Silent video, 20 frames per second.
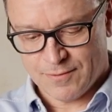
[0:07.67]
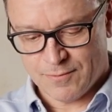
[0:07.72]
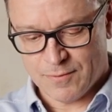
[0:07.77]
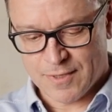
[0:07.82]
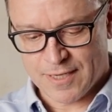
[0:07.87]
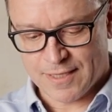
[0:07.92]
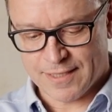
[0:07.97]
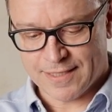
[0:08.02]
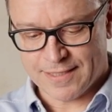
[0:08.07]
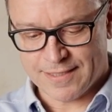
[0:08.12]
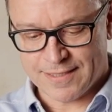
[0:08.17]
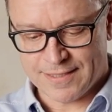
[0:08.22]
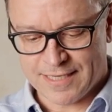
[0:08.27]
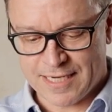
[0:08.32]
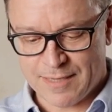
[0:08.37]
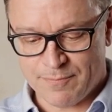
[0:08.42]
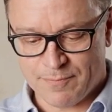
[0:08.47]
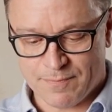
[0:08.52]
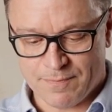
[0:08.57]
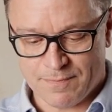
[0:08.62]
Well, at
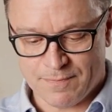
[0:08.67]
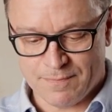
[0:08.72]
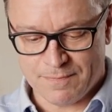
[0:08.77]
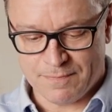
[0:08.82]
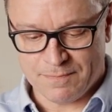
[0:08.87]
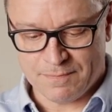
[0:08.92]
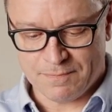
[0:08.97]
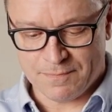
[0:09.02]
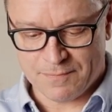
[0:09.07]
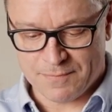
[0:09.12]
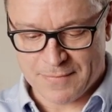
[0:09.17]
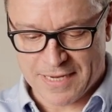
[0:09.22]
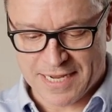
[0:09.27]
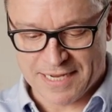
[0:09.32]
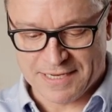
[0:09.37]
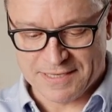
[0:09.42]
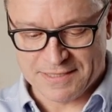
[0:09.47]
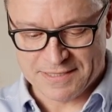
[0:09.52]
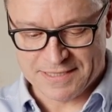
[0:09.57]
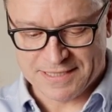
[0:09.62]
deep
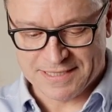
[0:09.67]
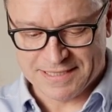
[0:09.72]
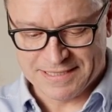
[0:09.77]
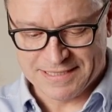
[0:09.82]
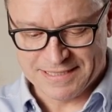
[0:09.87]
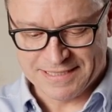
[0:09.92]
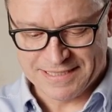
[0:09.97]
ends.